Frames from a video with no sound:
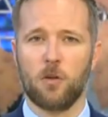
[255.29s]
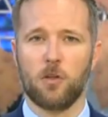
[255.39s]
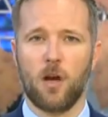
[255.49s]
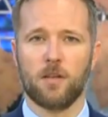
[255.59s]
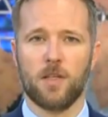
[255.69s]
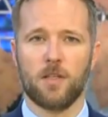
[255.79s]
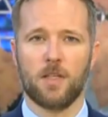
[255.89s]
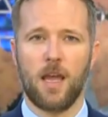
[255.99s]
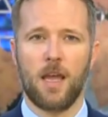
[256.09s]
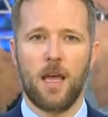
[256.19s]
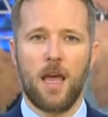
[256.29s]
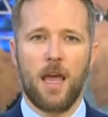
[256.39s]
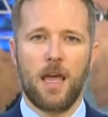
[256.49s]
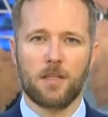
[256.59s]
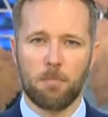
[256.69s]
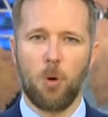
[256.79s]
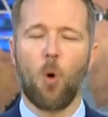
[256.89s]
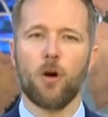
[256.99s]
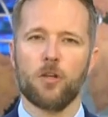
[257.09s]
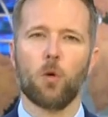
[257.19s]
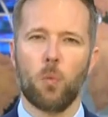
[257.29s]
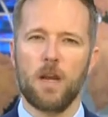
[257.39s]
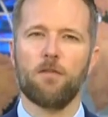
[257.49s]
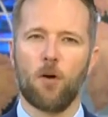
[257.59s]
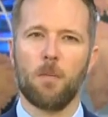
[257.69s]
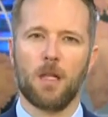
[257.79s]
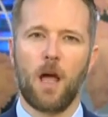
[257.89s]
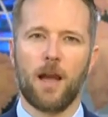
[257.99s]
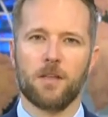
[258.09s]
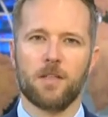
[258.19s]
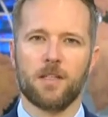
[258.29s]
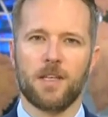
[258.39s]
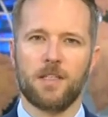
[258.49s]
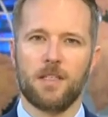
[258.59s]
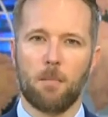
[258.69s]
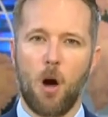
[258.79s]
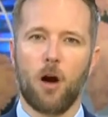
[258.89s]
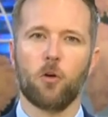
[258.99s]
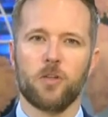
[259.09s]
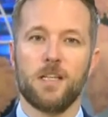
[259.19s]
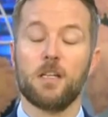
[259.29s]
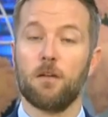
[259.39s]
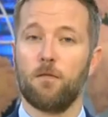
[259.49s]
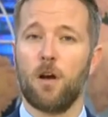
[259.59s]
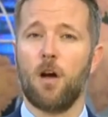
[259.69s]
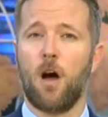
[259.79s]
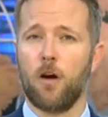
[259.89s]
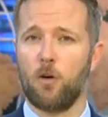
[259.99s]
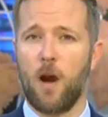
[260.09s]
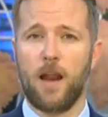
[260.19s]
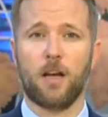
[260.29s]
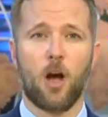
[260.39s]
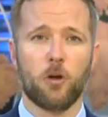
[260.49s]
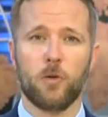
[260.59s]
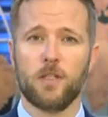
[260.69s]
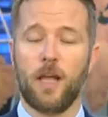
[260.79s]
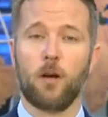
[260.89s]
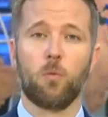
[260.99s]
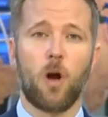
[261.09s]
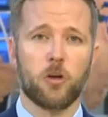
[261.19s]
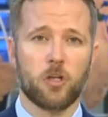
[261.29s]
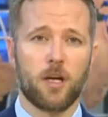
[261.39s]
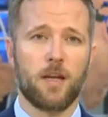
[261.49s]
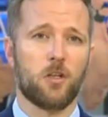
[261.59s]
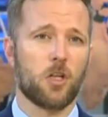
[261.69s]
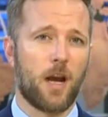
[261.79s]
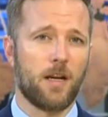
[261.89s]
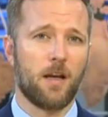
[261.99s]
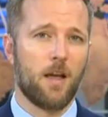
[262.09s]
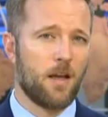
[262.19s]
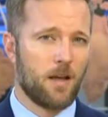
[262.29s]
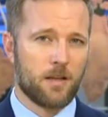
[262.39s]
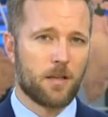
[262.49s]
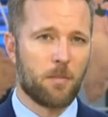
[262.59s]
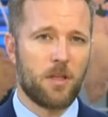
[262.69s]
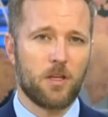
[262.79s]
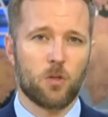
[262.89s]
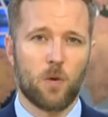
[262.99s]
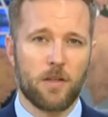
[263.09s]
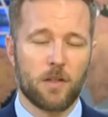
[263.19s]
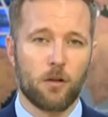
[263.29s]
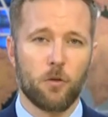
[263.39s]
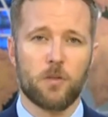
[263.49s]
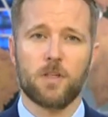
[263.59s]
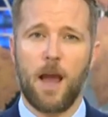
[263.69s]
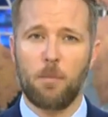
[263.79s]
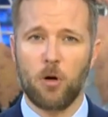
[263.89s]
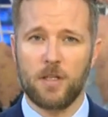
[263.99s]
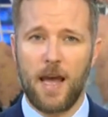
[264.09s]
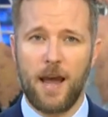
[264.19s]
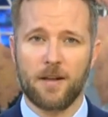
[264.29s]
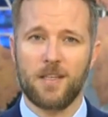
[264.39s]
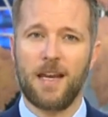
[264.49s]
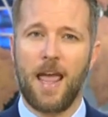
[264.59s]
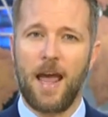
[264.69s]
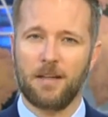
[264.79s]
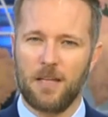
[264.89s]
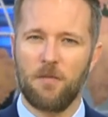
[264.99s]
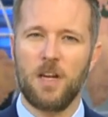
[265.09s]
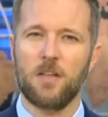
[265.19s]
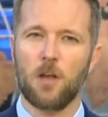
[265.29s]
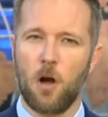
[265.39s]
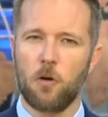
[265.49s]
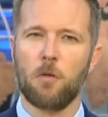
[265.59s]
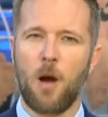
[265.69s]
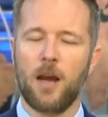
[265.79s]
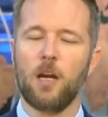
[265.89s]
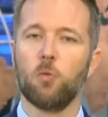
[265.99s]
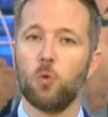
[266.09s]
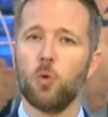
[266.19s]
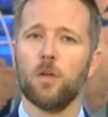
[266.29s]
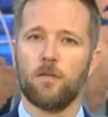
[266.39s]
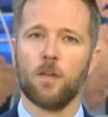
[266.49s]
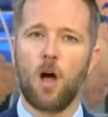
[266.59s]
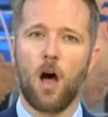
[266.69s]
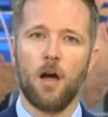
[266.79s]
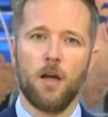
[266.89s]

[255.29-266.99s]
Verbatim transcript: Johnson say it's important to reaffirm alliances as democracies confront autocratic countries like Russia and China. Some of these threats include cyber attacks and activities undermining rule of law.